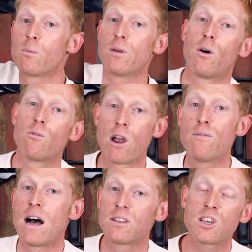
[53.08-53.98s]
we've got
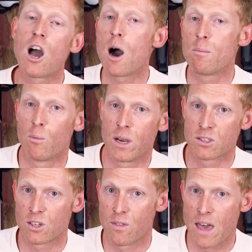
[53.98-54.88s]
Roval's carbon
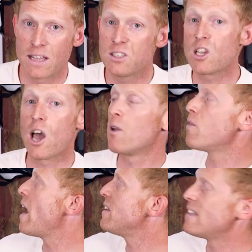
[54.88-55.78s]
wheels on there. So
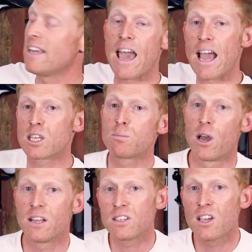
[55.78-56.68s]
that's the
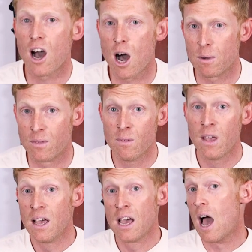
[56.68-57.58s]
Expert Carbon.
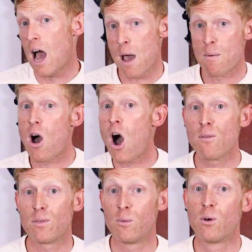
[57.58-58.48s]

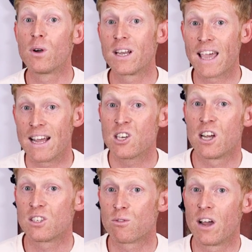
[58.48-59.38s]
Hopefully we're all going to get a
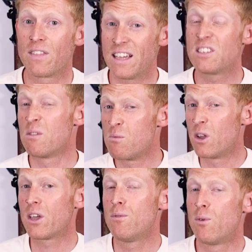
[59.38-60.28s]
chance to ride this.
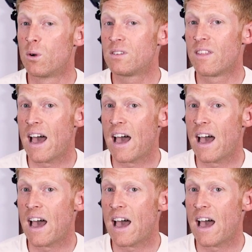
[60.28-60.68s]
Looking forward to